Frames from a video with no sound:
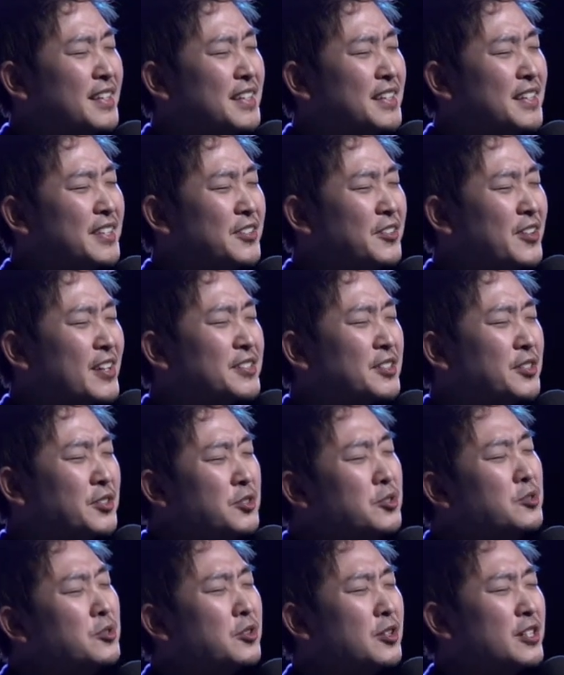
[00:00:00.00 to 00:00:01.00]
You know, as a
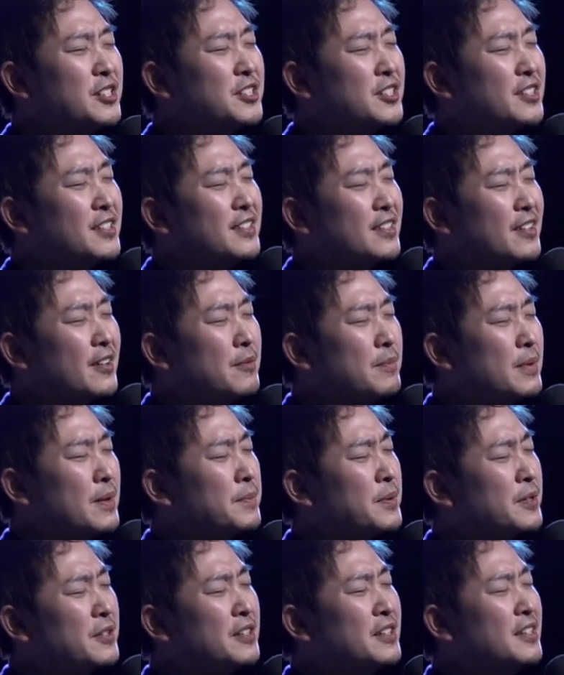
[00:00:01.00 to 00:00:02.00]
new Christian, I
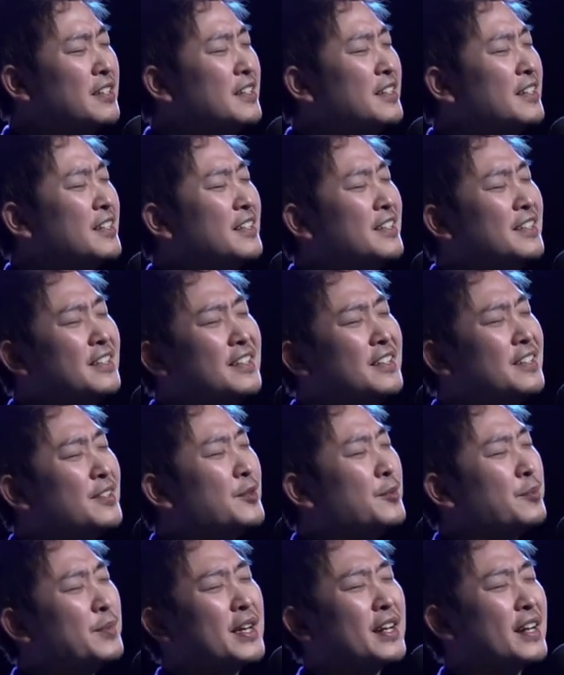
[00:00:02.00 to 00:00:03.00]
remember,
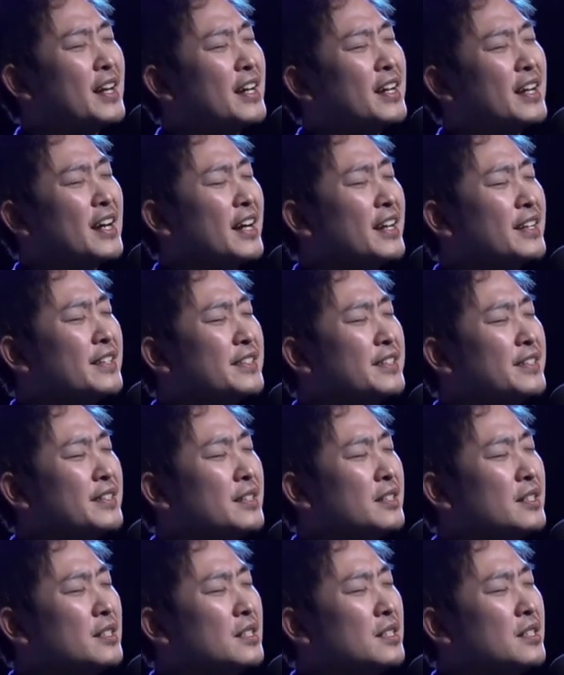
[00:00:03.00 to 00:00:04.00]
man, I
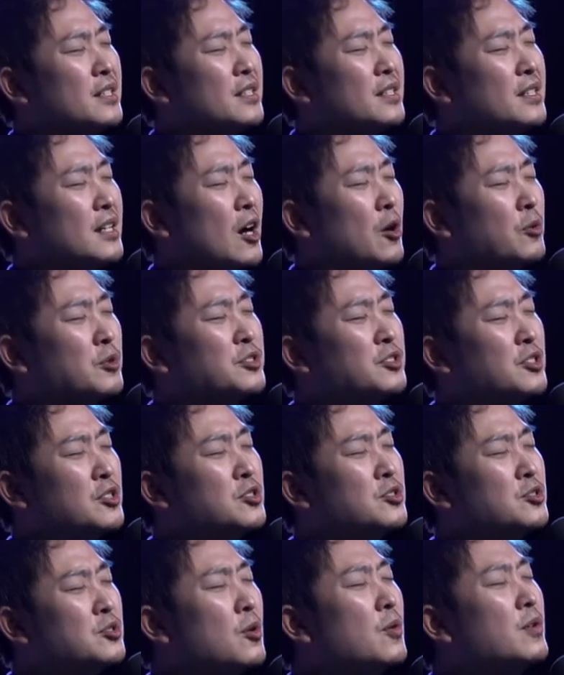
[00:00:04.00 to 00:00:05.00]
was
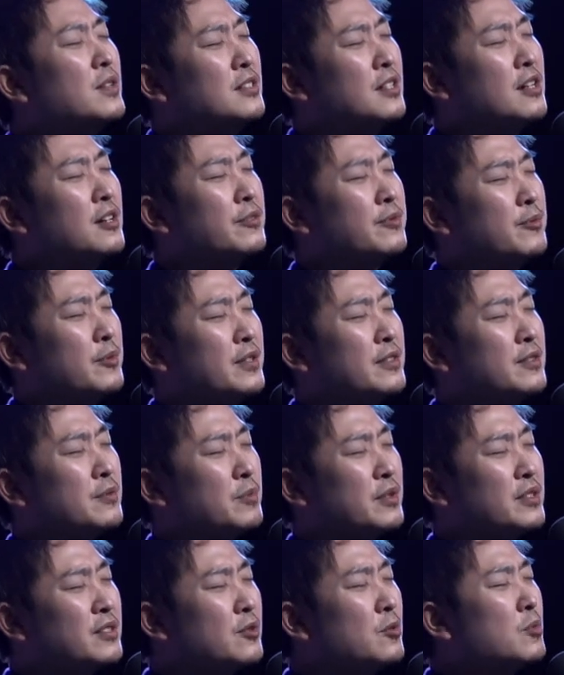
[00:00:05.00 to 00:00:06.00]
just so in love
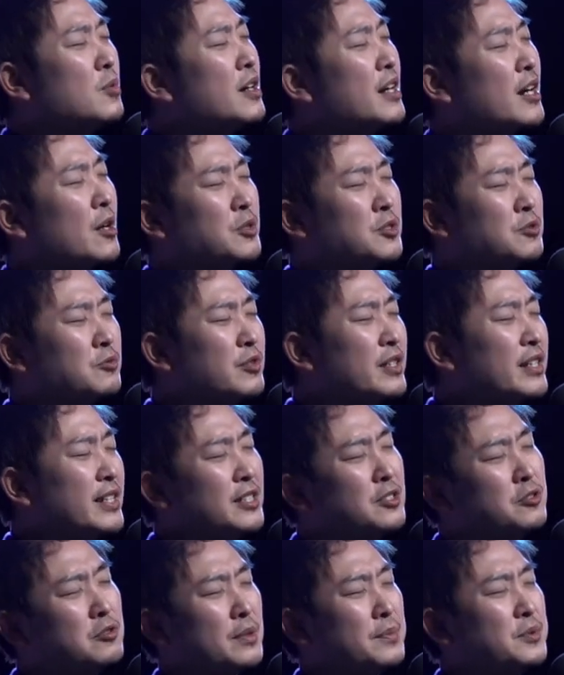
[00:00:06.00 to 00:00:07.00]
with the word. I was reading
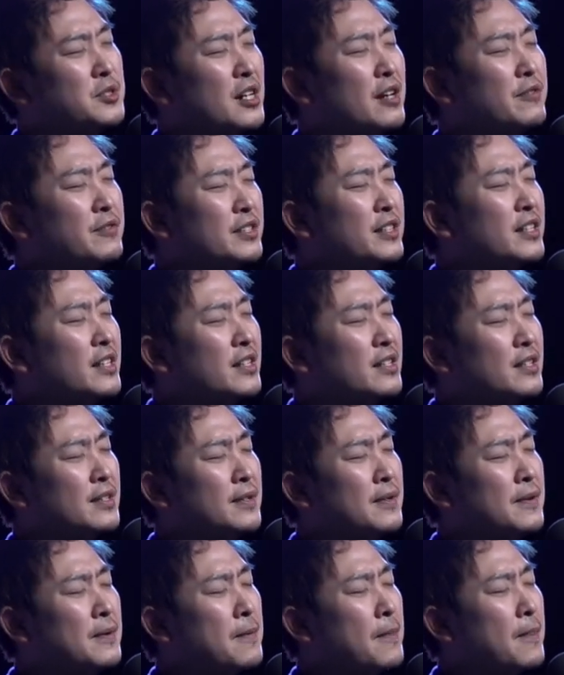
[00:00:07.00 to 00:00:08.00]
scripture every day.
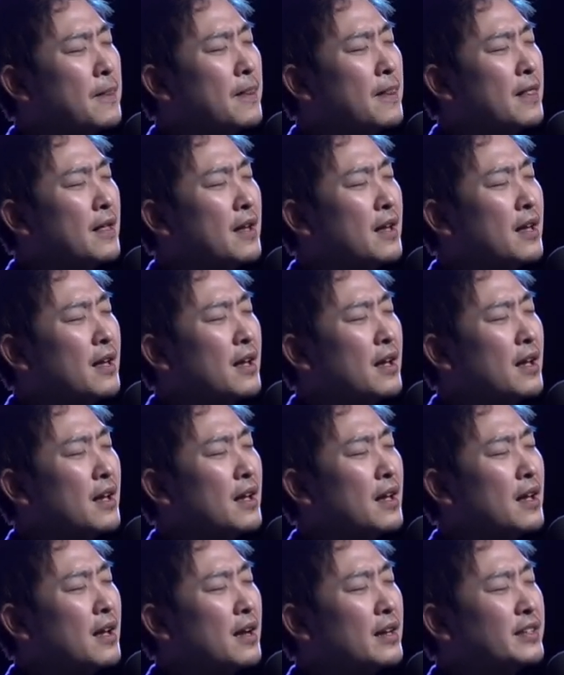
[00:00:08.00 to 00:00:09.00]

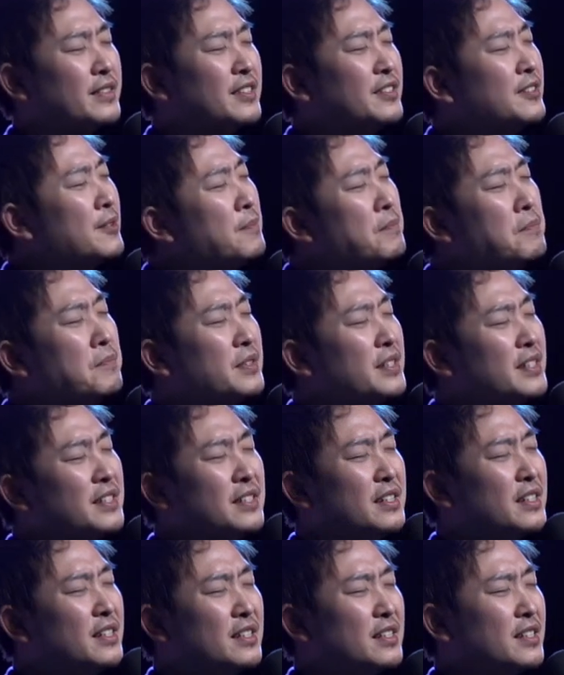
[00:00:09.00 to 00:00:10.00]

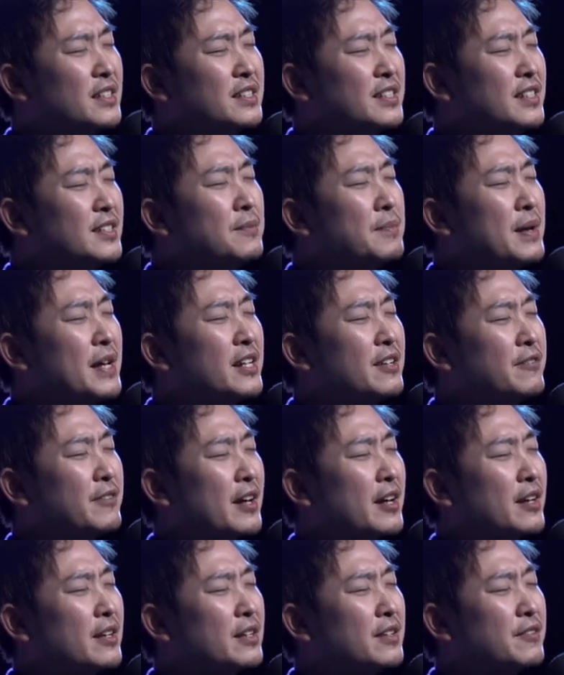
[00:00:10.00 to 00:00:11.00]
It didn't
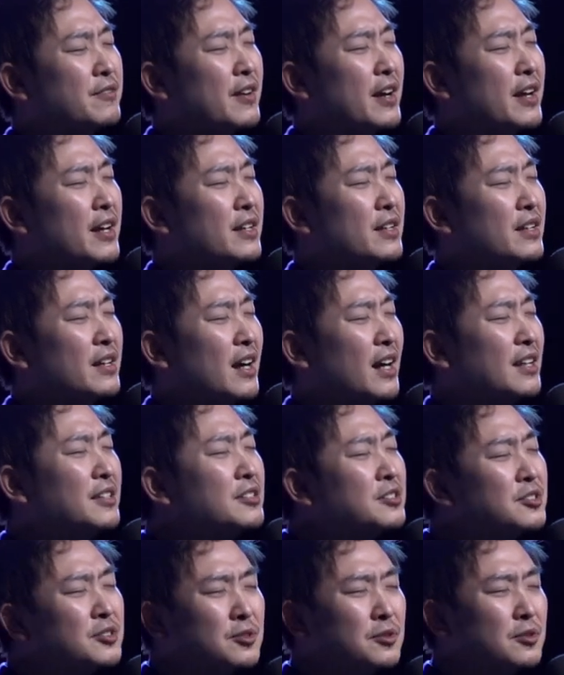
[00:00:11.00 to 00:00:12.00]
matter if I
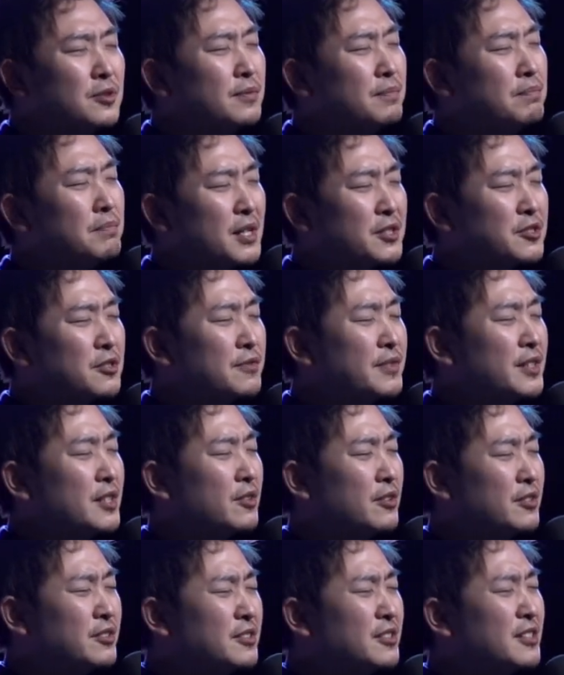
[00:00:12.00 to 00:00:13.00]
understood much of it
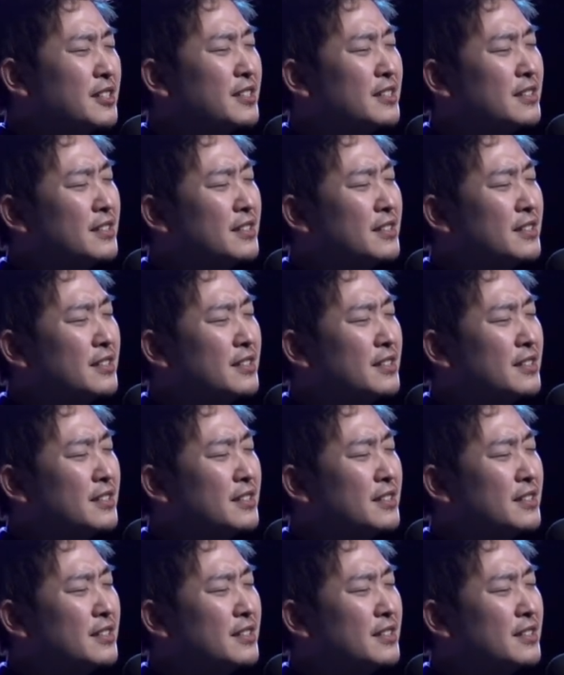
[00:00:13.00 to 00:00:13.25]
or not.